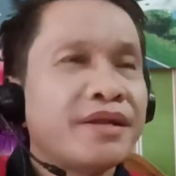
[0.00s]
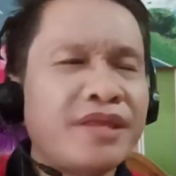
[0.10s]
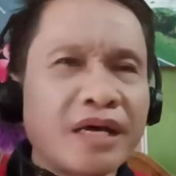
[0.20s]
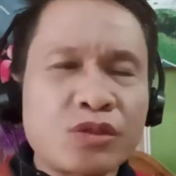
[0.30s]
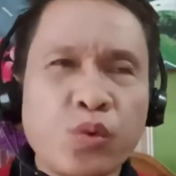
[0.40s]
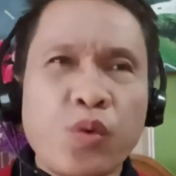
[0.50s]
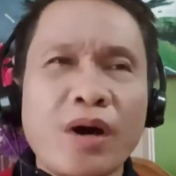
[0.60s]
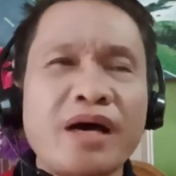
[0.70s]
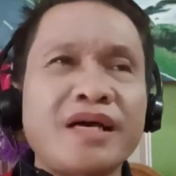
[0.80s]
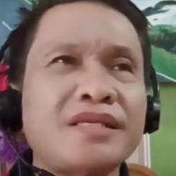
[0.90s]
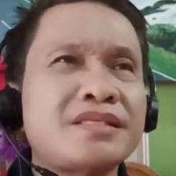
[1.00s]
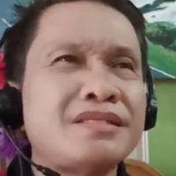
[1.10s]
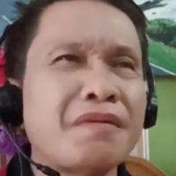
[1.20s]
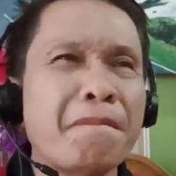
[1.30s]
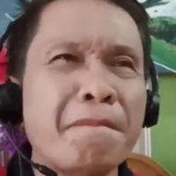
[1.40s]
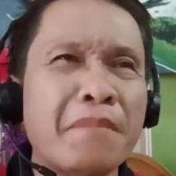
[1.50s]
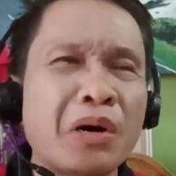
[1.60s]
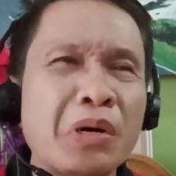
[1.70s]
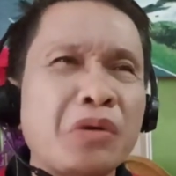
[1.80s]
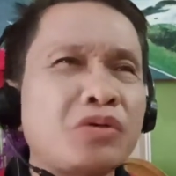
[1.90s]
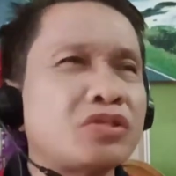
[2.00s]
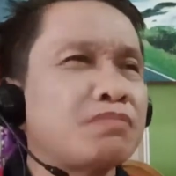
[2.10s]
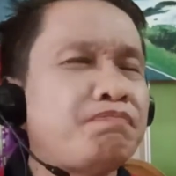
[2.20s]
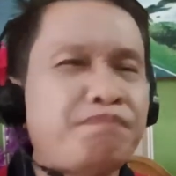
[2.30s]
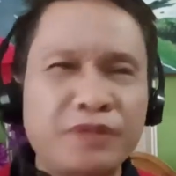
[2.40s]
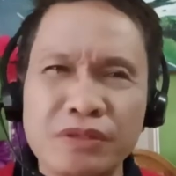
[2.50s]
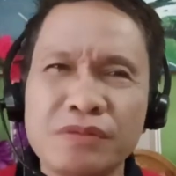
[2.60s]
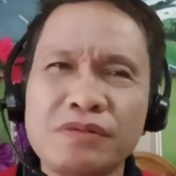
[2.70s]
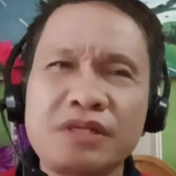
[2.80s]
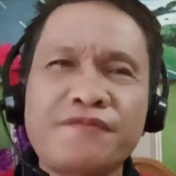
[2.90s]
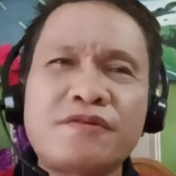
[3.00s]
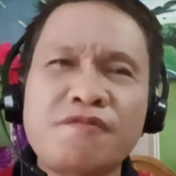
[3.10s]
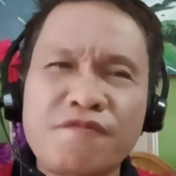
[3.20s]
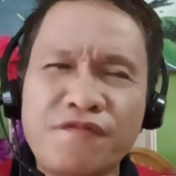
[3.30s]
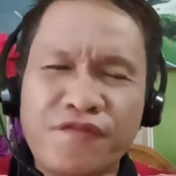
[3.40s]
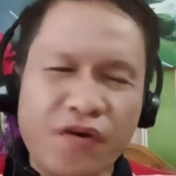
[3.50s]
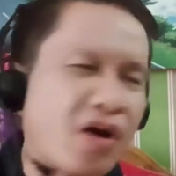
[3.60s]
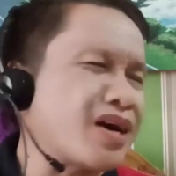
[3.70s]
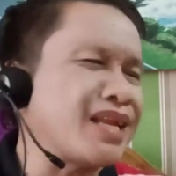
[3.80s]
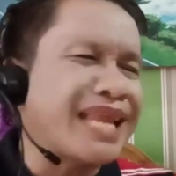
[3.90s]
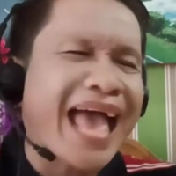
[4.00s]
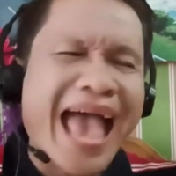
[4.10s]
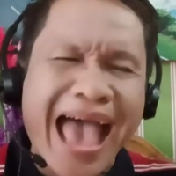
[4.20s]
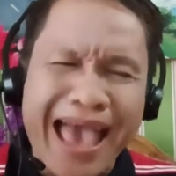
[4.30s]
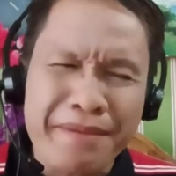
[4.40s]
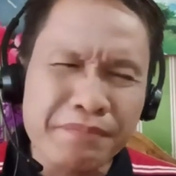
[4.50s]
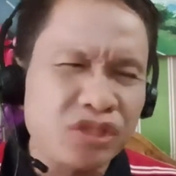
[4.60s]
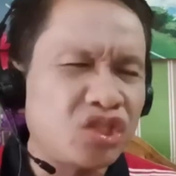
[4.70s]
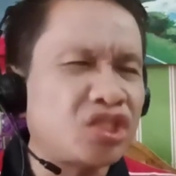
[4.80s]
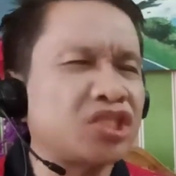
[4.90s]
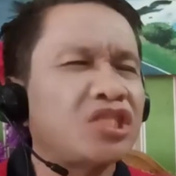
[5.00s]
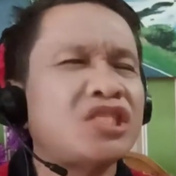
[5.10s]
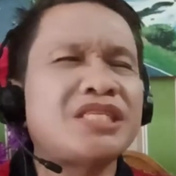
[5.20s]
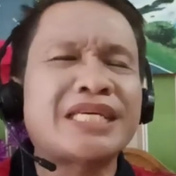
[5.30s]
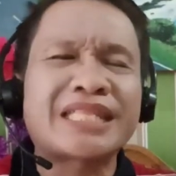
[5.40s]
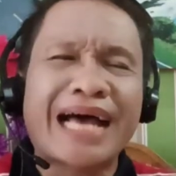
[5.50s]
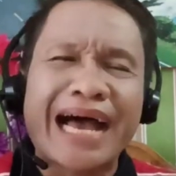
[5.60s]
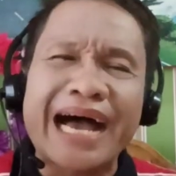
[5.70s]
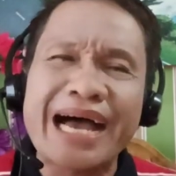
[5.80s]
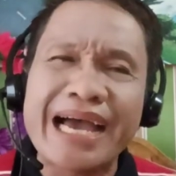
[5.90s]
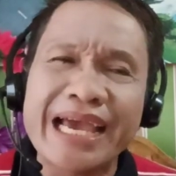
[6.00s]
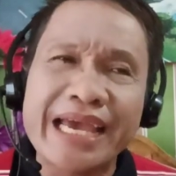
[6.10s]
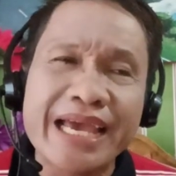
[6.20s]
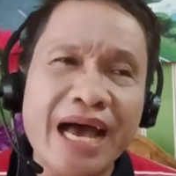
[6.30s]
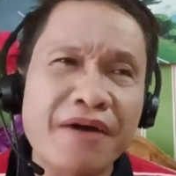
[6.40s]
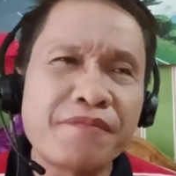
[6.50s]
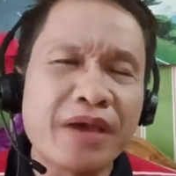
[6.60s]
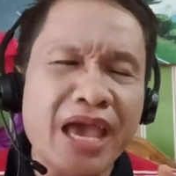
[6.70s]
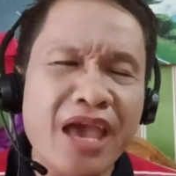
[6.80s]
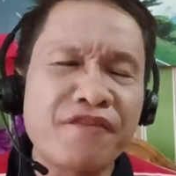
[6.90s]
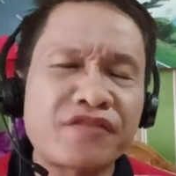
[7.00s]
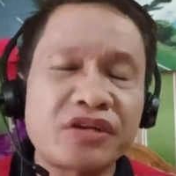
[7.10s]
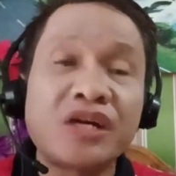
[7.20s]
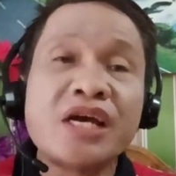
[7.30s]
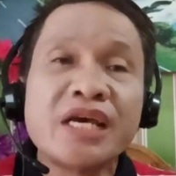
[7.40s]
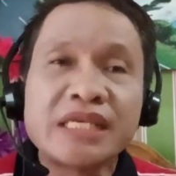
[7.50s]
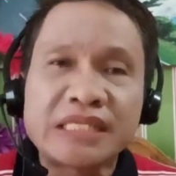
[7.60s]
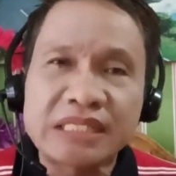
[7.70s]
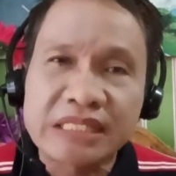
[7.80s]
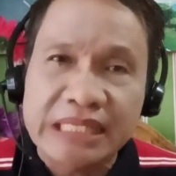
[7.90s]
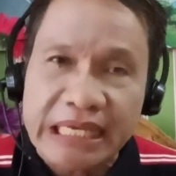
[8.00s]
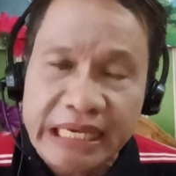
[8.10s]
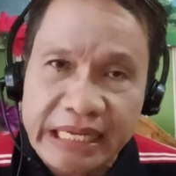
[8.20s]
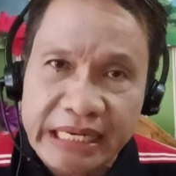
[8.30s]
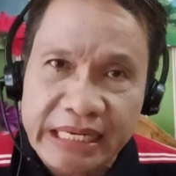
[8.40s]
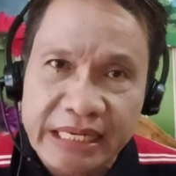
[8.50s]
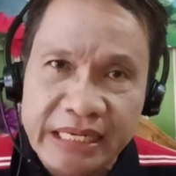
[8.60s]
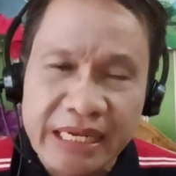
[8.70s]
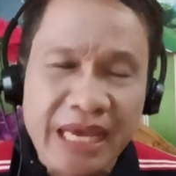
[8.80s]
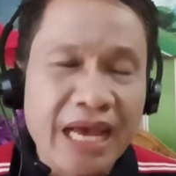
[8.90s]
That was the most beautiful vocal embouchure that I have ever seen.